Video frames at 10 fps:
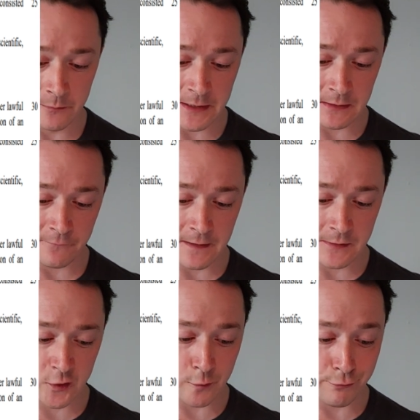shall be a
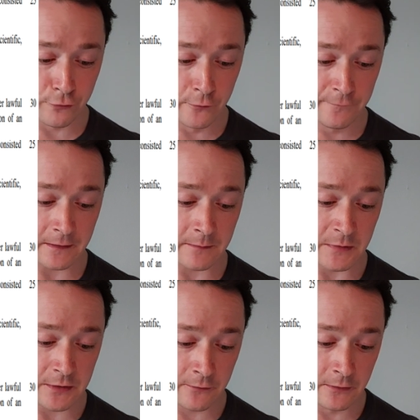defence to prove that the
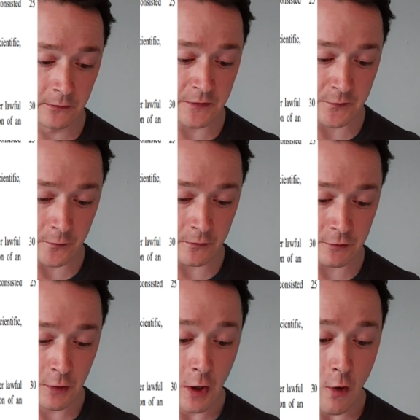material
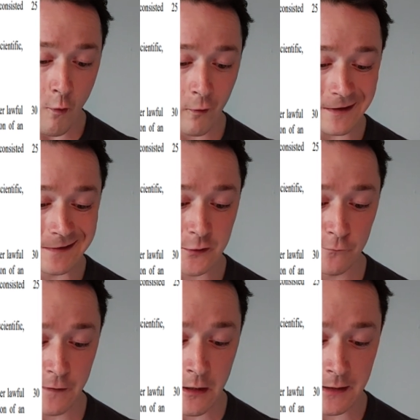concerned, or
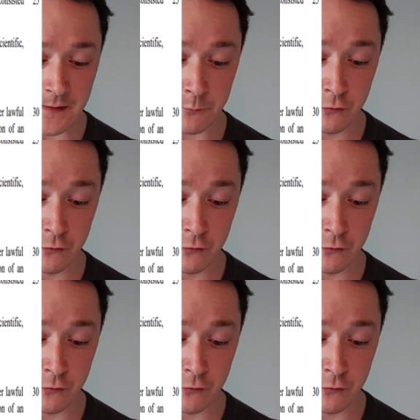insofar as